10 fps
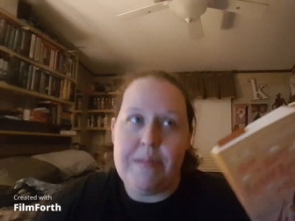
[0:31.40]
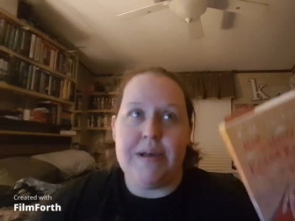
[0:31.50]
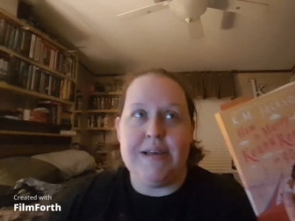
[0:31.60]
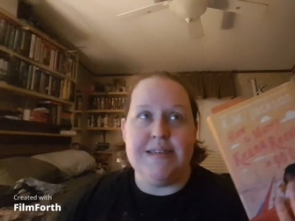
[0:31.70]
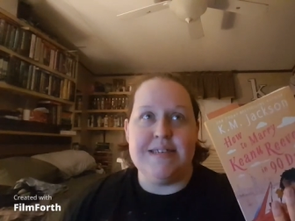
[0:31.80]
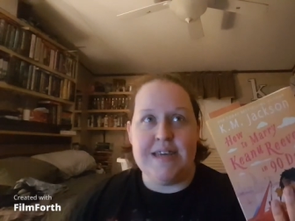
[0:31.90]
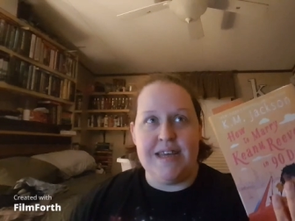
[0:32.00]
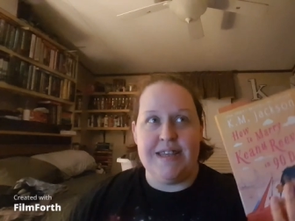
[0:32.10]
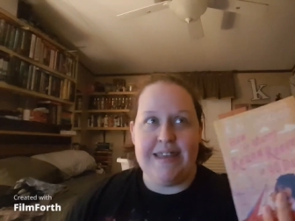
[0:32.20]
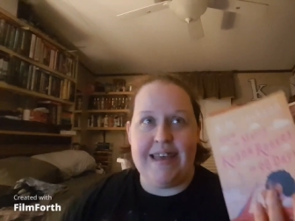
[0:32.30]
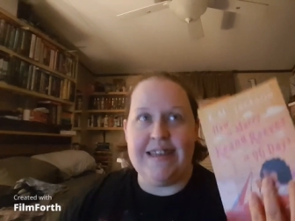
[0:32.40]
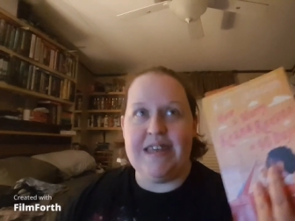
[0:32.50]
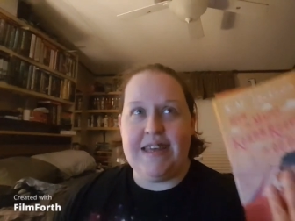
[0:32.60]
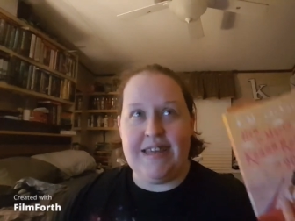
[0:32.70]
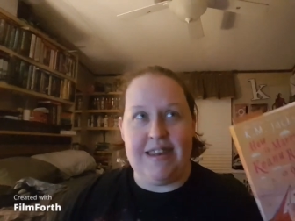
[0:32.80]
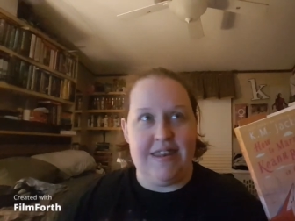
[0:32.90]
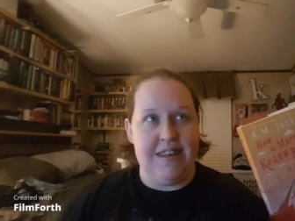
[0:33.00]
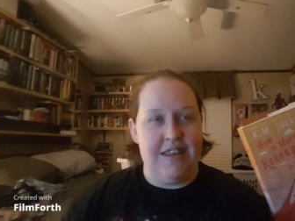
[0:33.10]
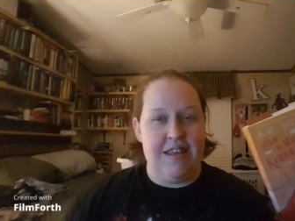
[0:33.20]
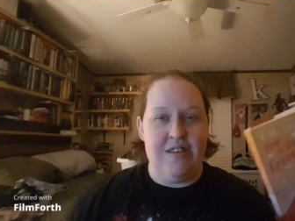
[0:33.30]
because they
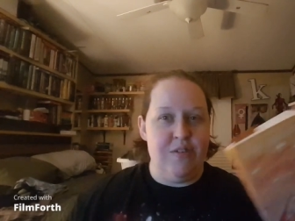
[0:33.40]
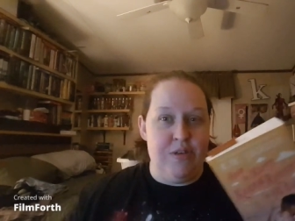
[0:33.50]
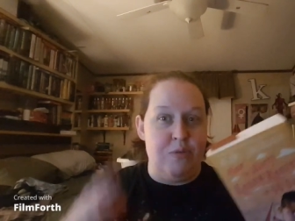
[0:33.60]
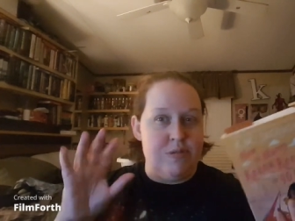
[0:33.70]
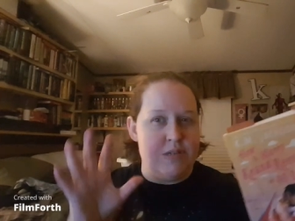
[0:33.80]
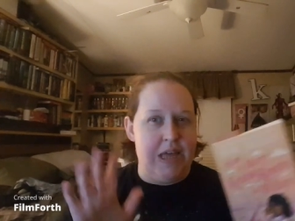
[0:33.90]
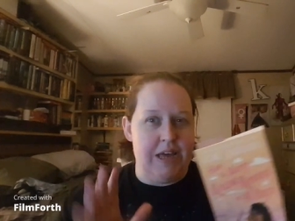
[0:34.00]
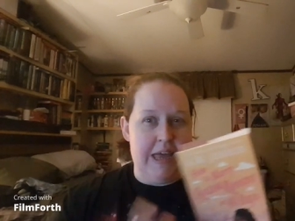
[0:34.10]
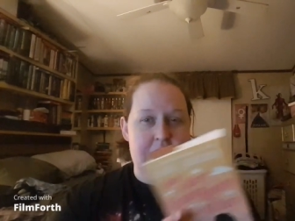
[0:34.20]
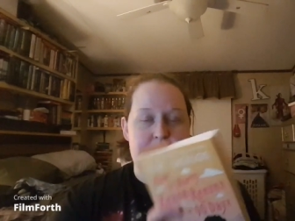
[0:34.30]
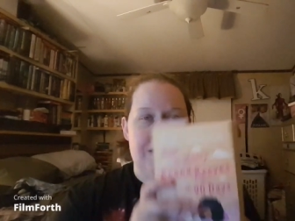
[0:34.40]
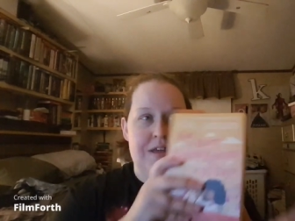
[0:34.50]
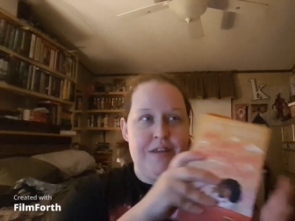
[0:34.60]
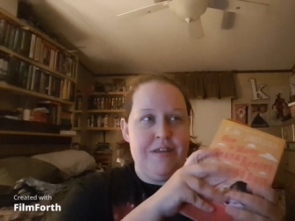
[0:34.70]
did there, there was like a uh,